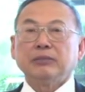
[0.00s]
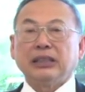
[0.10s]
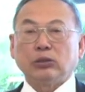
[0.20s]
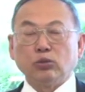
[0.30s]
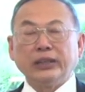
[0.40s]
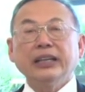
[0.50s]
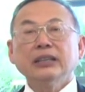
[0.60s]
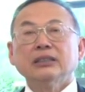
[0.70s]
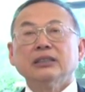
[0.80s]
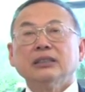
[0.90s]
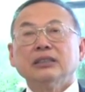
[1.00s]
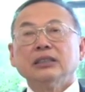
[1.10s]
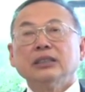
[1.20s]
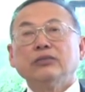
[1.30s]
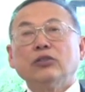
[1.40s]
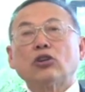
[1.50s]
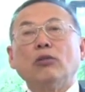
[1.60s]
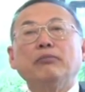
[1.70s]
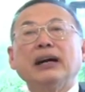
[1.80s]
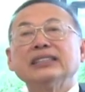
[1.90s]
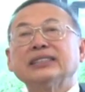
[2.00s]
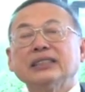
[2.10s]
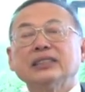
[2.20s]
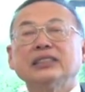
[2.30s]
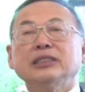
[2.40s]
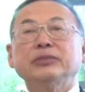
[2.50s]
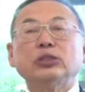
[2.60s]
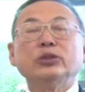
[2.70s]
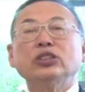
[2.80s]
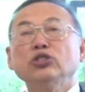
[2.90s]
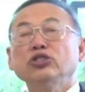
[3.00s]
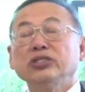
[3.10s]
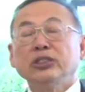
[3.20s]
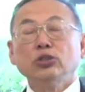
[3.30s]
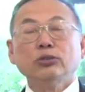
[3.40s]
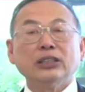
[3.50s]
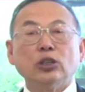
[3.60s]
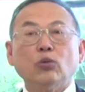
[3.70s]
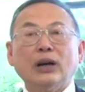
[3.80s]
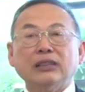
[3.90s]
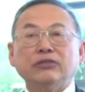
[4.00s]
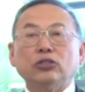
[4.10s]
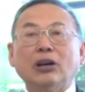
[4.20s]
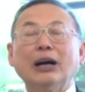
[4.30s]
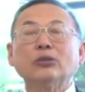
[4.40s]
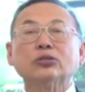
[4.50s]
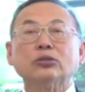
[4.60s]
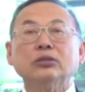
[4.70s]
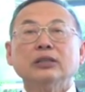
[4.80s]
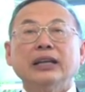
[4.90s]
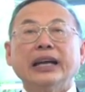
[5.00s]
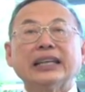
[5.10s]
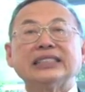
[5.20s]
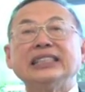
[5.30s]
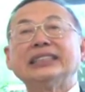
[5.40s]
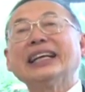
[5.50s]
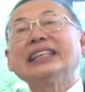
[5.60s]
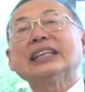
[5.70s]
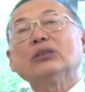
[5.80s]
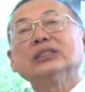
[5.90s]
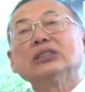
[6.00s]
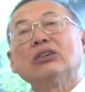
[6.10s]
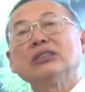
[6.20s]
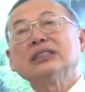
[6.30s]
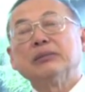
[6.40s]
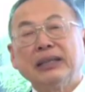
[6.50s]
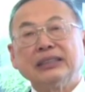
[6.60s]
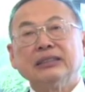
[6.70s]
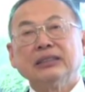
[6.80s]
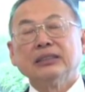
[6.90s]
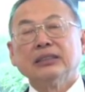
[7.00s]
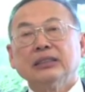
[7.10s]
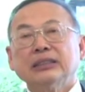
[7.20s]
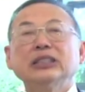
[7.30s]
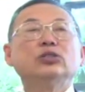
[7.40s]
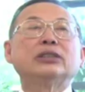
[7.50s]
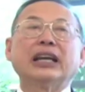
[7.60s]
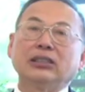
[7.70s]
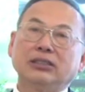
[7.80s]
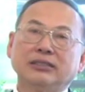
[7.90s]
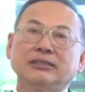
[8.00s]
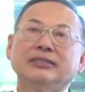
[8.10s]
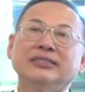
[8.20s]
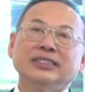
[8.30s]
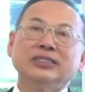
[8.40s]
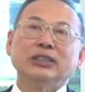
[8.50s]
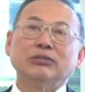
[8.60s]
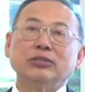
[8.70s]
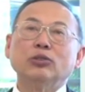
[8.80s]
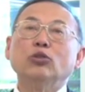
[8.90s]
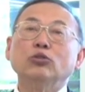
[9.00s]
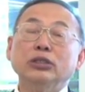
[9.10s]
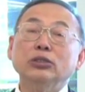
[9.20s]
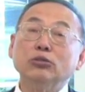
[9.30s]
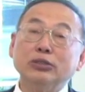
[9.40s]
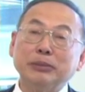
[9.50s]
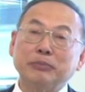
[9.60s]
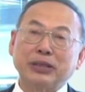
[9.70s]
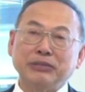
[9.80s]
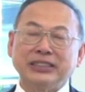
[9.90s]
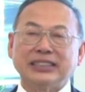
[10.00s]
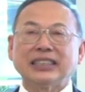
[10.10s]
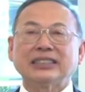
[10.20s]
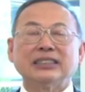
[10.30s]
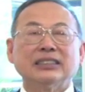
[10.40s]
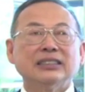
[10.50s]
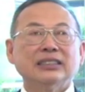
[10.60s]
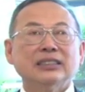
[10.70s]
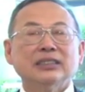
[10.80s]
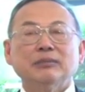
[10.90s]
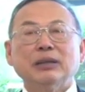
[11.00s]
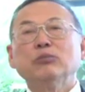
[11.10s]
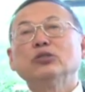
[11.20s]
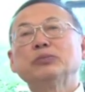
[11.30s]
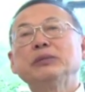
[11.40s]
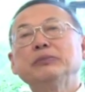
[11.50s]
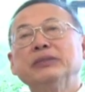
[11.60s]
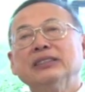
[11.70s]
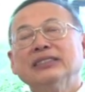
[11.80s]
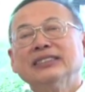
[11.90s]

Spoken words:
Like today, if your combined salary between you and your wife or your household exceed $10,000 a month, then you cannot. You have to go into the private sector. But most people,